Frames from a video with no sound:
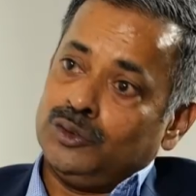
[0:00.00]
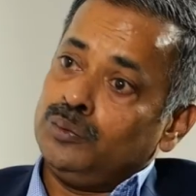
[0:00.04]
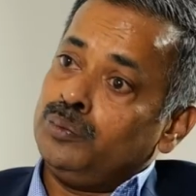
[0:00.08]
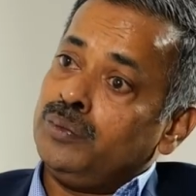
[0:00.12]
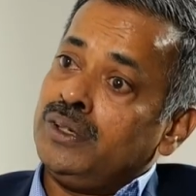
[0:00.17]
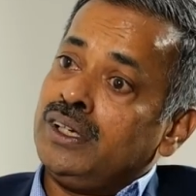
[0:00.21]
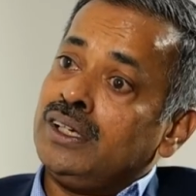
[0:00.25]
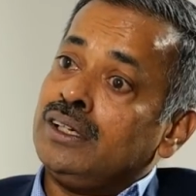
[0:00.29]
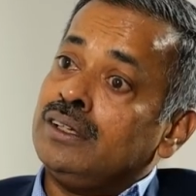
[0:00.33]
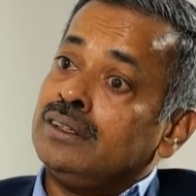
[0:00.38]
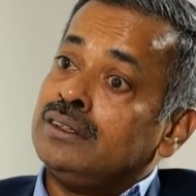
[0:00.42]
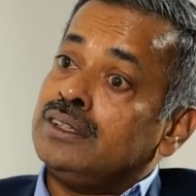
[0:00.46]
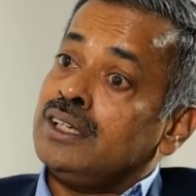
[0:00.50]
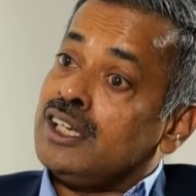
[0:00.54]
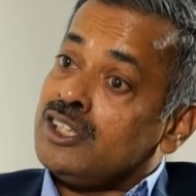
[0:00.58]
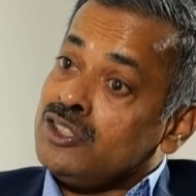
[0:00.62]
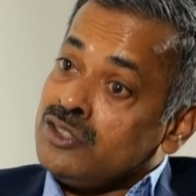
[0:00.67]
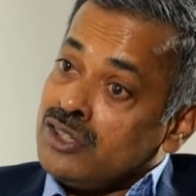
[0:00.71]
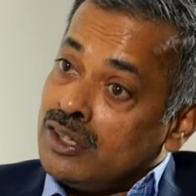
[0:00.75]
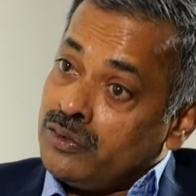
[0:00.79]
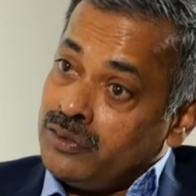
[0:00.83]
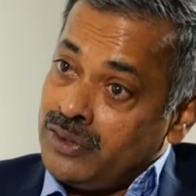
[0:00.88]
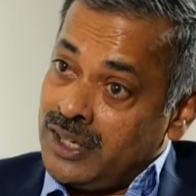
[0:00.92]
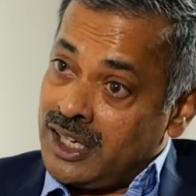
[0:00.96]
You may
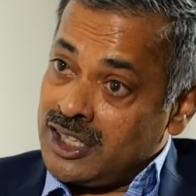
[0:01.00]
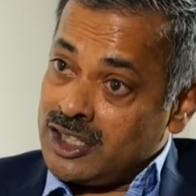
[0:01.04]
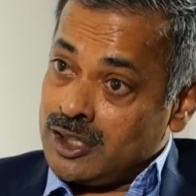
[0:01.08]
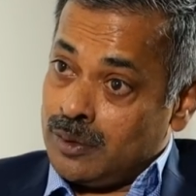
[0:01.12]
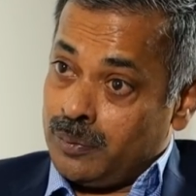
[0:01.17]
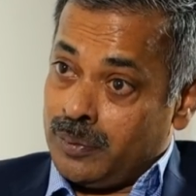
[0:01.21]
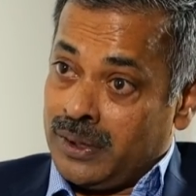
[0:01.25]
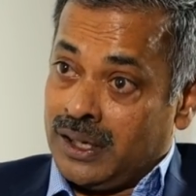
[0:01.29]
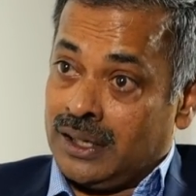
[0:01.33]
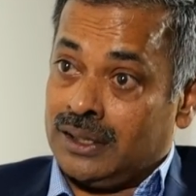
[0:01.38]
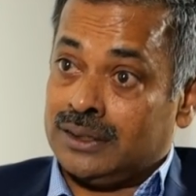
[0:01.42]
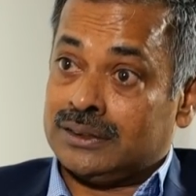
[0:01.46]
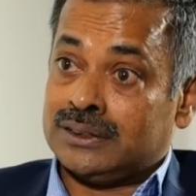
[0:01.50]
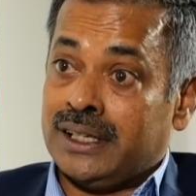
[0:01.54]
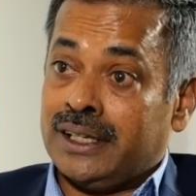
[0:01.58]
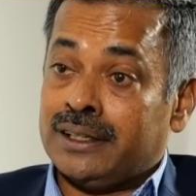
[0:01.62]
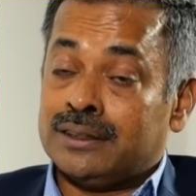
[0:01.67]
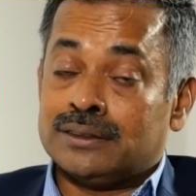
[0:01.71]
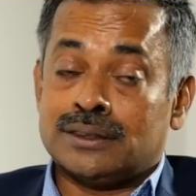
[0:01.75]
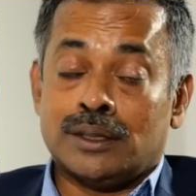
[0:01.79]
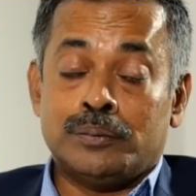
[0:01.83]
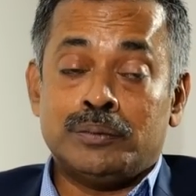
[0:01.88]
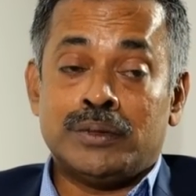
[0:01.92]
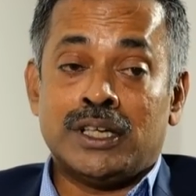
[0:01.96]
change your financial plan. It's
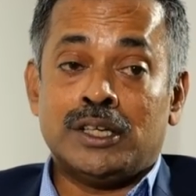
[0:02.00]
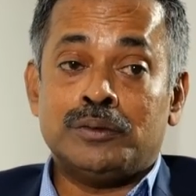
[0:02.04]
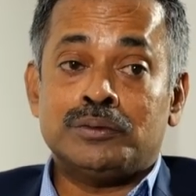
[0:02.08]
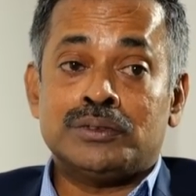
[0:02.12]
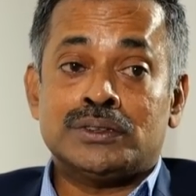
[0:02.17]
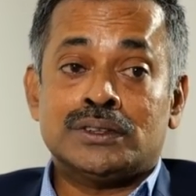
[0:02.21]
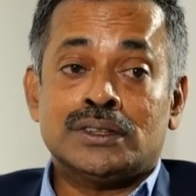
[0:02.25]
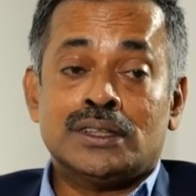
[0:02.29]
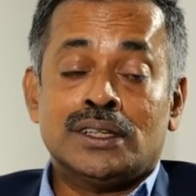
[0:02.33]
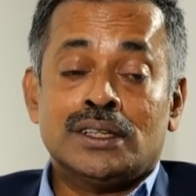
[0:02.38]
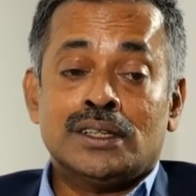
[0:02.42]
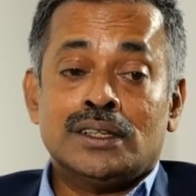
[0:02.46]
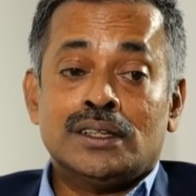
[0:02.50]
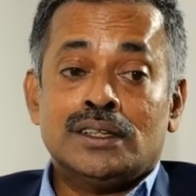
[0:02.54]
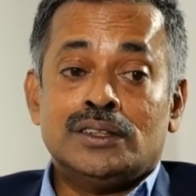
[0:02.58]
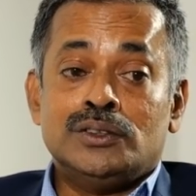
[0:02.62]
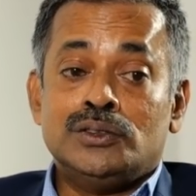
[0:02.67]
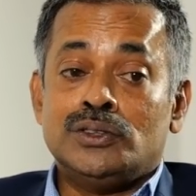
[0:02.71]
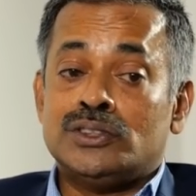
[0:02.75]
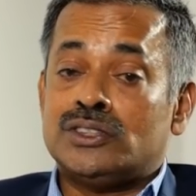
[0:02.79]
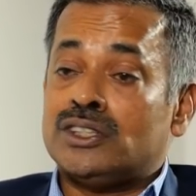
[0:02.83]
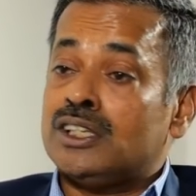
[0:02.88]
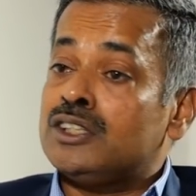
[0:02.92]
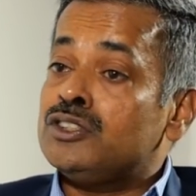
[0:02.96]
like sometimes
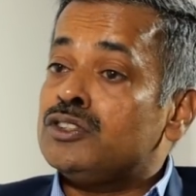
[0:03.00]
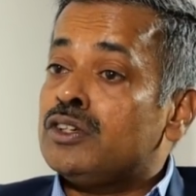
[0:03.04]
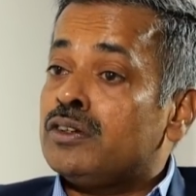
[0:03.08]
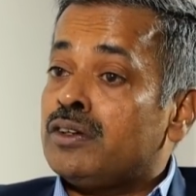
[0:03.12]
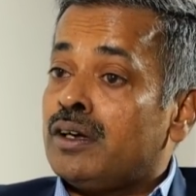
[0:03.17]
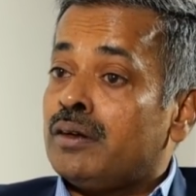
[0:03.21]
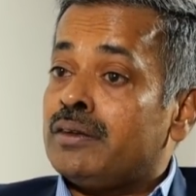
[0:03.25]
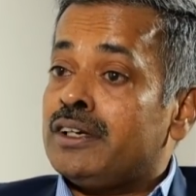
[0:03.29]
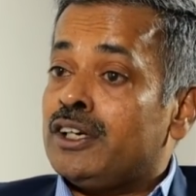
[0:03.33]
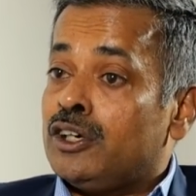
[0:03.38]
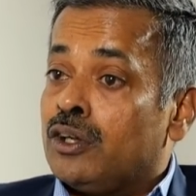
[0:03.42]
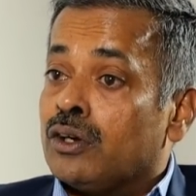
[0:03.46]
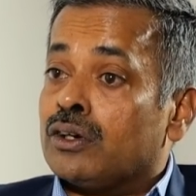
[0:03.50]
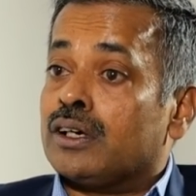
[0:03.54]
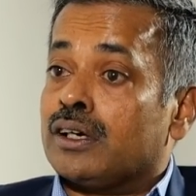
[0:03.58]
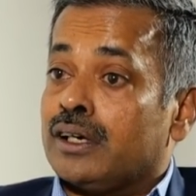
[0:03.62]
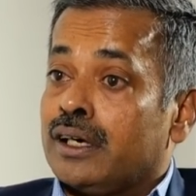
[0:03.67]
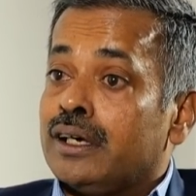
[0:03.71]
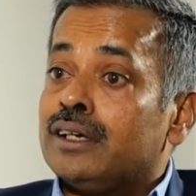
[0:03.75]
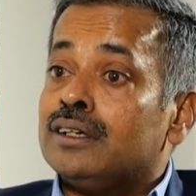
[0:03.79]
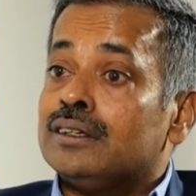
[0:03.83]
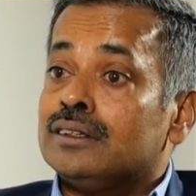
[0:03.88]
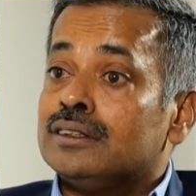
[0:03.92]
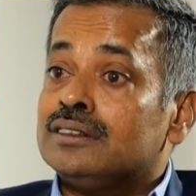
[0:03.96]
you change your family doctor,
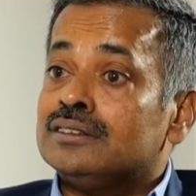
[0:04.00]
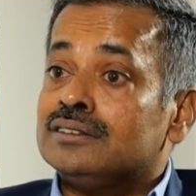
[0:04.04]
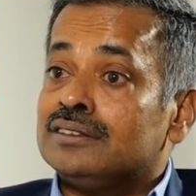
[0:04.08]
right?